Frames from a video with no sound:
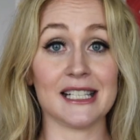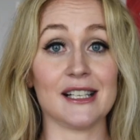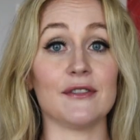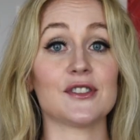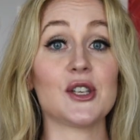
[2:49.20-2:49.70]

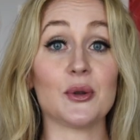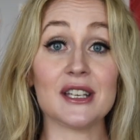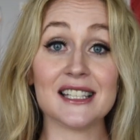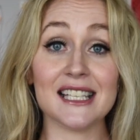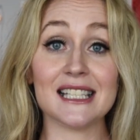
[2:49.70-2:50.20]
myself. So
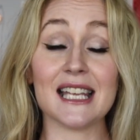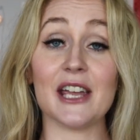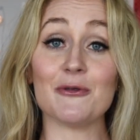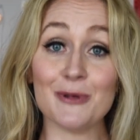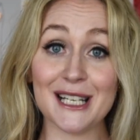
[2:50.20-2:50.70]
this is
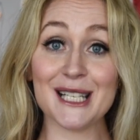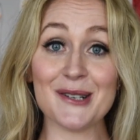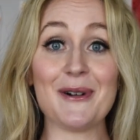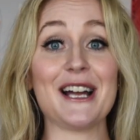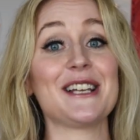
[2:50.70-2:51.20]
a
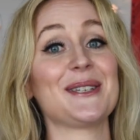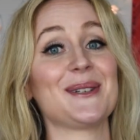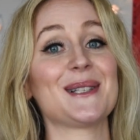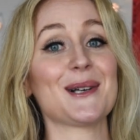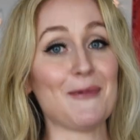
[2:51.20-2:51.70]
reason why I
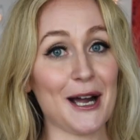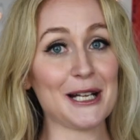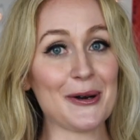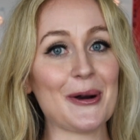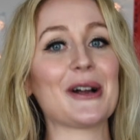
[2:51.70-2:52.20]
use the
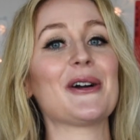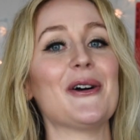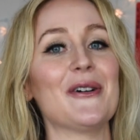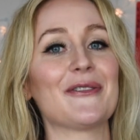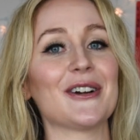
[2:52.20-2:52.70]
wine cork
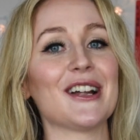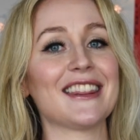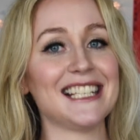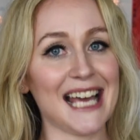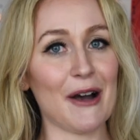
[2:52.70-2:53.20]
over
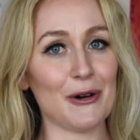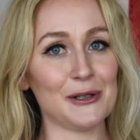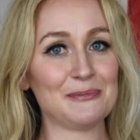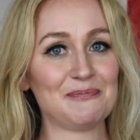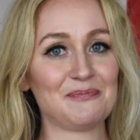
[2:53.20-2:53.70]
the
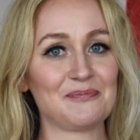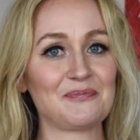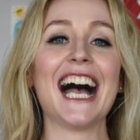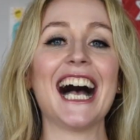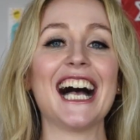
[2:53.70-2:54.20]
dowel.
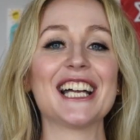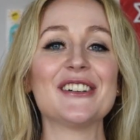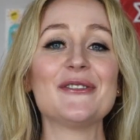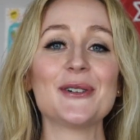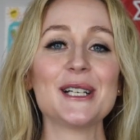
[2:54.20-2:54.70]
I
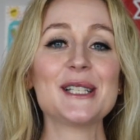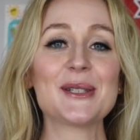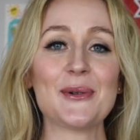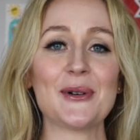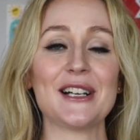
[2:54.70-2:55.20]
avoid
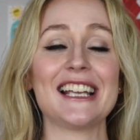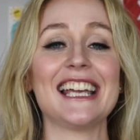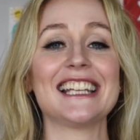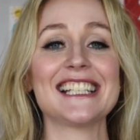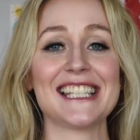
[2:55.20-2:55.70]

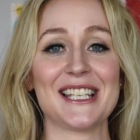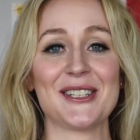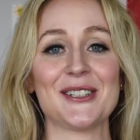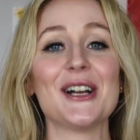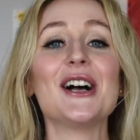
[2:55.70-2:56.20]
scoring in the
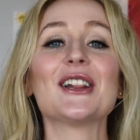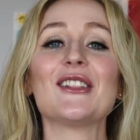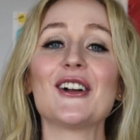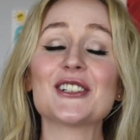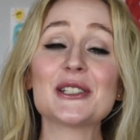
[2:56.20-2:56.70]
center
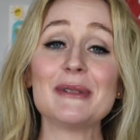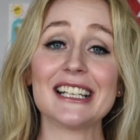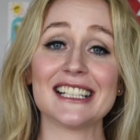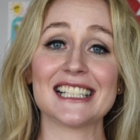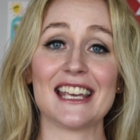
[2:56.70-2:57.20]
largely
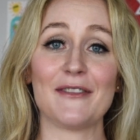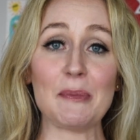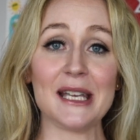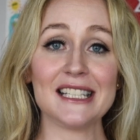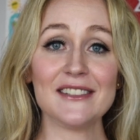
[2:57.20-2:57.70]
because if a
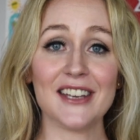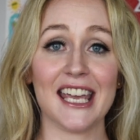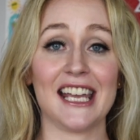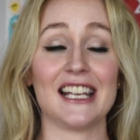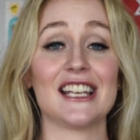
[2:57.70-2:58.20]
piece of
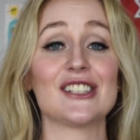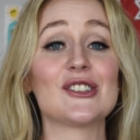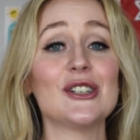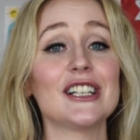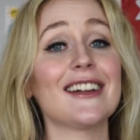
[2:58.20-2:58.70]
cane is
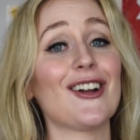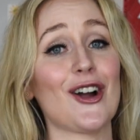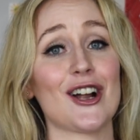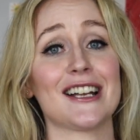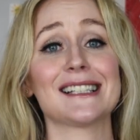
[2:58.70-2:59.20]
good and
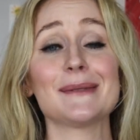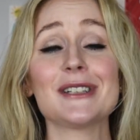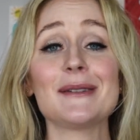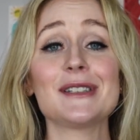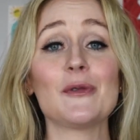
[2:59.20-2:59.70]
hard,
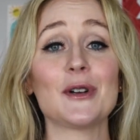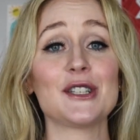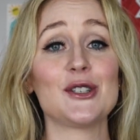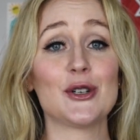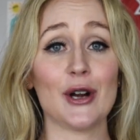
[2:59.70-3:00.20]
sometimes it
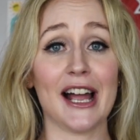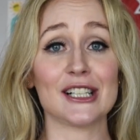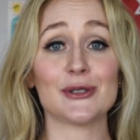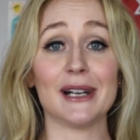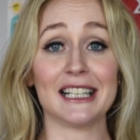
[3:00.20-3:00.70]
wants to
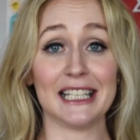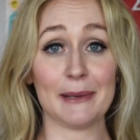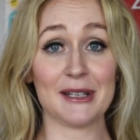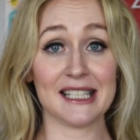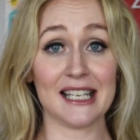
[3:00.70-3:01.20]
crack directly up the